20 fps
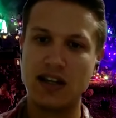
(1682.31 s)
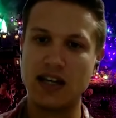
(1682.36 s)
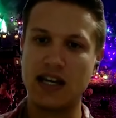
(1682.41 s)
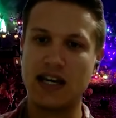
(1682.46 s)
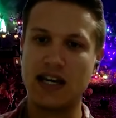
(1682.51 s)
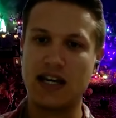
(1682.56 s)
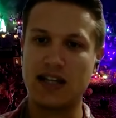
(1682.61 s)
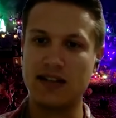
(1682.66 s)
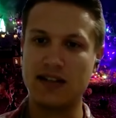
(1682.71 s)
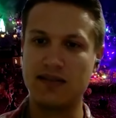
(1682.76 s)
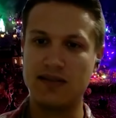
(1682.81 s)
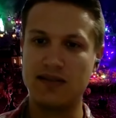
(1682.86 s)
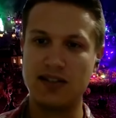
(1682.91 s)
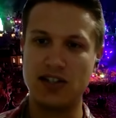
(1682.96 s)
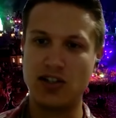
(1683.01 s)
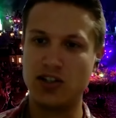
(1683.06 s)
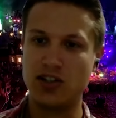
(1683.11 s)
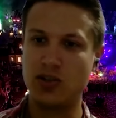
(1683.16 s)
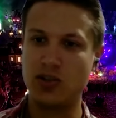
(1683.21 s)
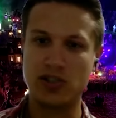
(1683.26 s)
and
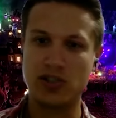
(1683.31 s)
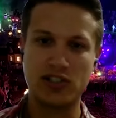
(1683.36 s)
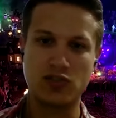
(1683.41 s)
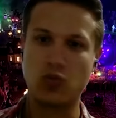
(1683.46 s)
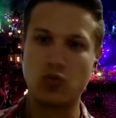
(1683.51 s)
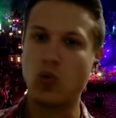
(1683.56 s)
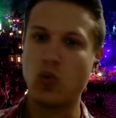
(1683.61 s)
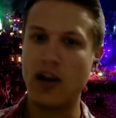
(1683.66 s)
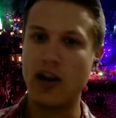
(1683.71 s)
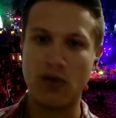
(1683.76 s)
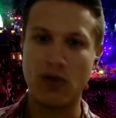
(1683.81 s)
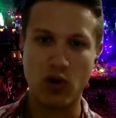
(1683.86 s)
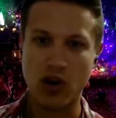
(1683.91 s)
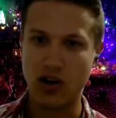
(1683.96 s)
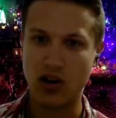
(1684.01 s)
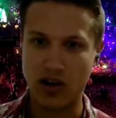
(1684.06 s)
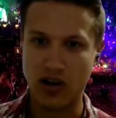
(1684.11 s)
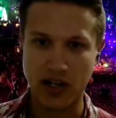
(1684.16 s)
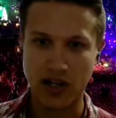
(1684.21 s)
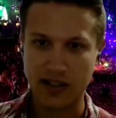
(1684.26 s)
you know you were just way
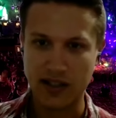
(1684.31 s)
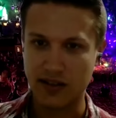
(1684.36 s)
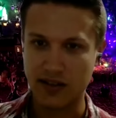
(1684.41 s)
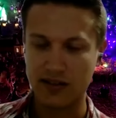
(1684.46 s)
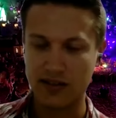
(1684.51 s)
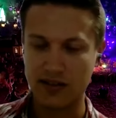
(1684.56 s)
wrong on it?